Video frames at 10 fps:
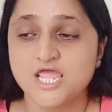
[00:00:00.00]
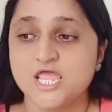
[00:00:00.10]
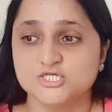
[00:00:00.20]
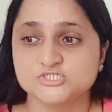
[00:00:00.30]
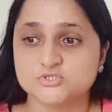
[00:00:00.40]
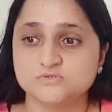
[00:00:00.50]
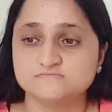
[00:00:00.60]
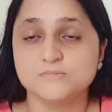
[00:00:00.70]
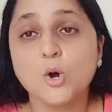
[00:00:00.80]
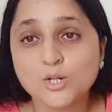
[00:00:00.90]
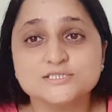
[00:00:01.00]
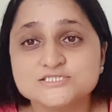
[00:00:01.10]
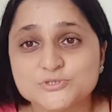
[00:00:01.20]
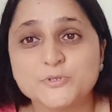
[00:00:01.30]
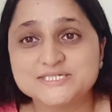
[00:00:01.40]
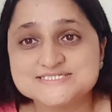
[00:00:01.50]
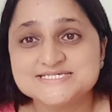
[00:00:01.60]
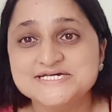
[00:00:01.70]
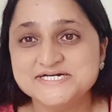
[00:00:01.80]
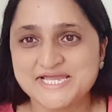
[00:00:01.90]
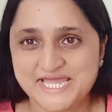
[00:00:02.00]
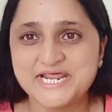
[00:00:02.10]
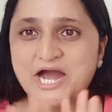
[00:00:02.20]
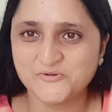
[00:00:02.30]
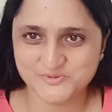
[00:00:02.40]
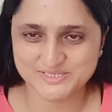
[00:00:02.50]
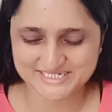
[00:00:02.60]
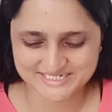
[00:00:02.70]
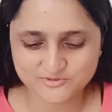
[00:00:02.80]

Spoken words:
So all the stories and how we did it,